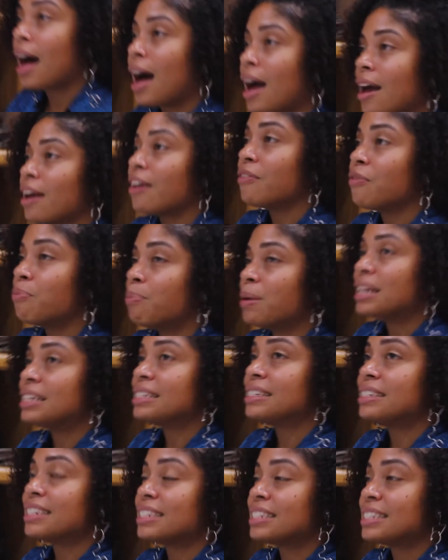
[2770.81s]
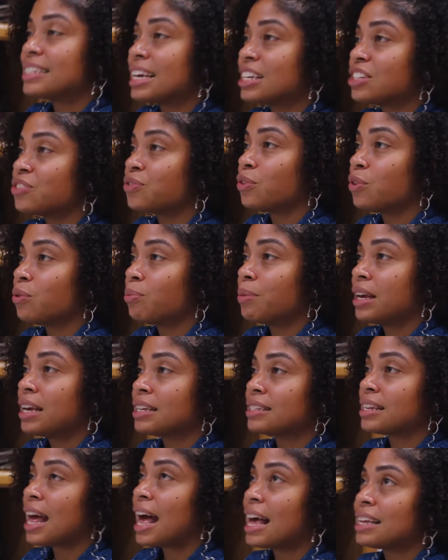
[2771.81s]
I've been successful
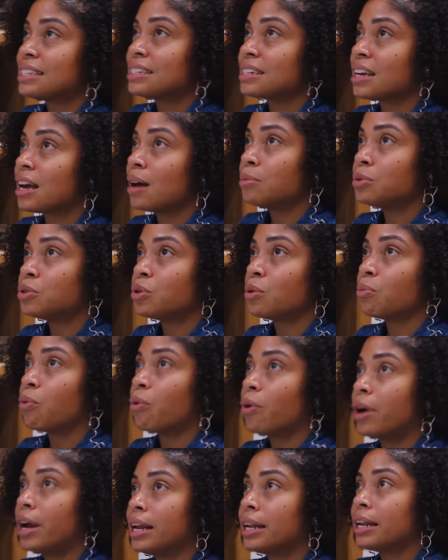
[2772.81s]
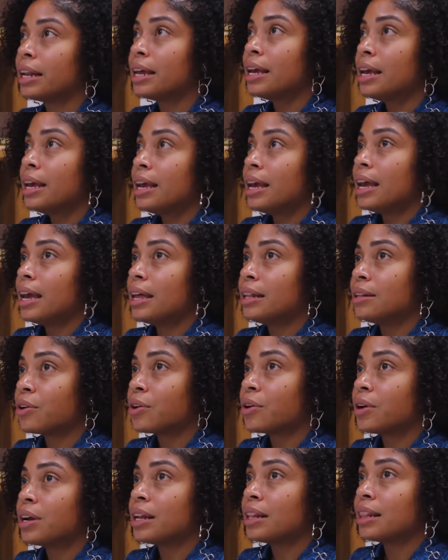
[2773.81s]
because it hasn't come to a point
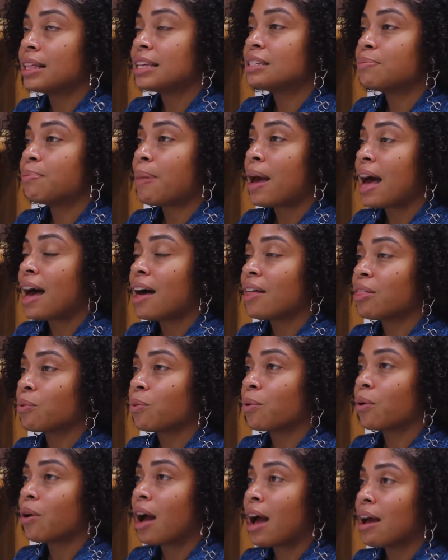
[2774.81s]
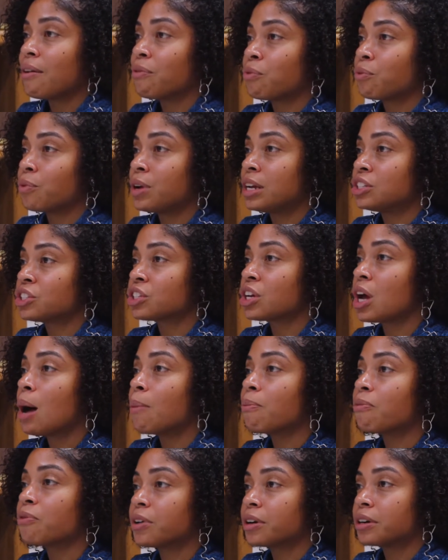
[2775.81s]
during this path where I've reached
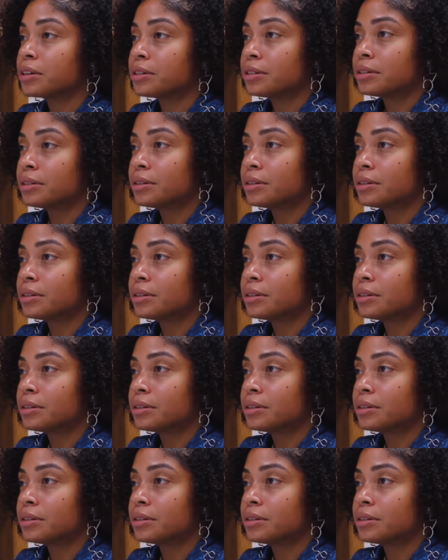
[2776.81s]
comfort.